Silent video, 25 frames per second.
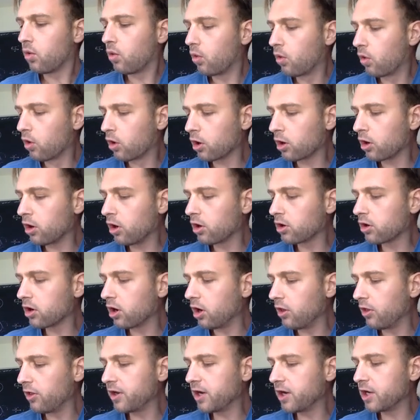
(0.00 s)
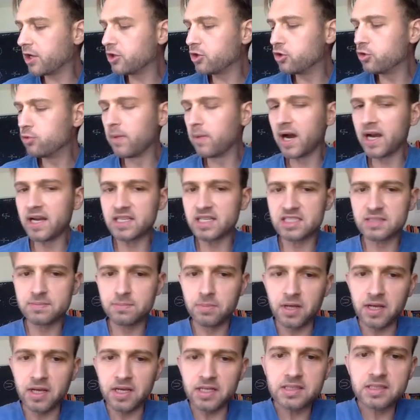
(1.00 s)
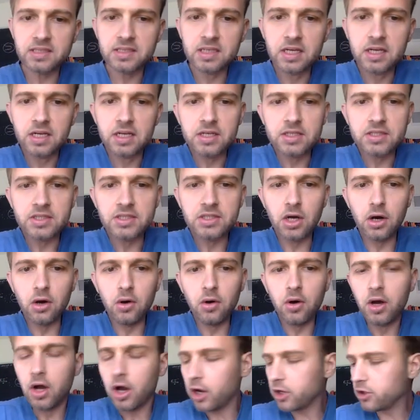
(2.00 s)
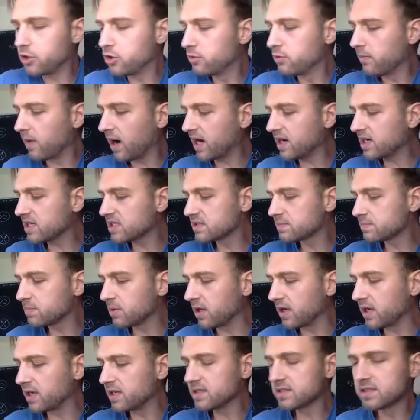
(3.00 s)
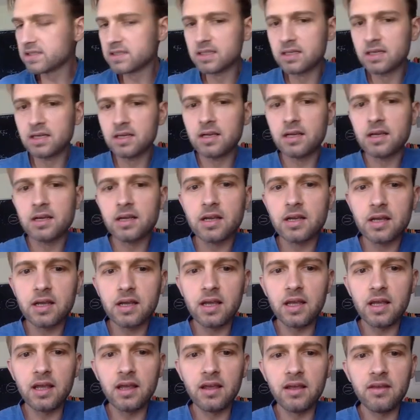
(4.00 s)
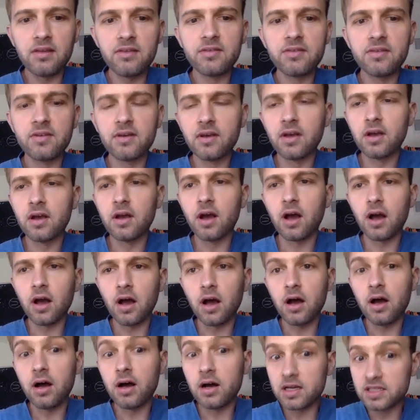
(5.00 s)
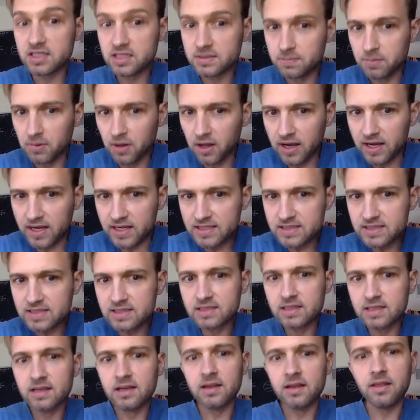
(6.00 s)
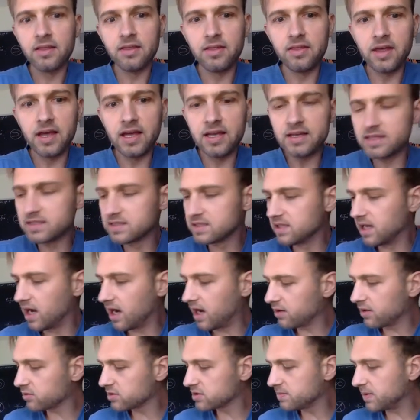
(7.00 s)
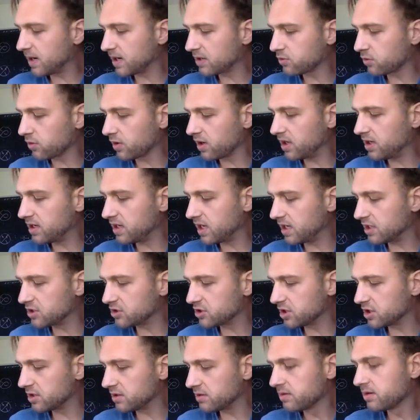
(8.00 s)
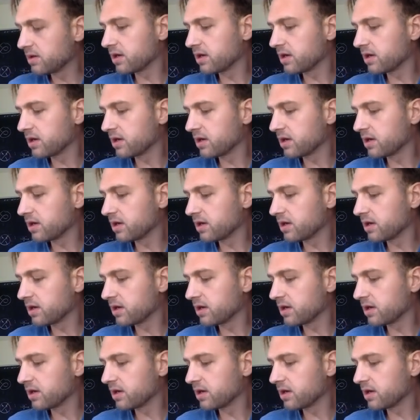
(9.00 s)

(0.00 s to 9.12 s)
or I'll call it a U- splice. So a U- splice is a splice that does not respect orientation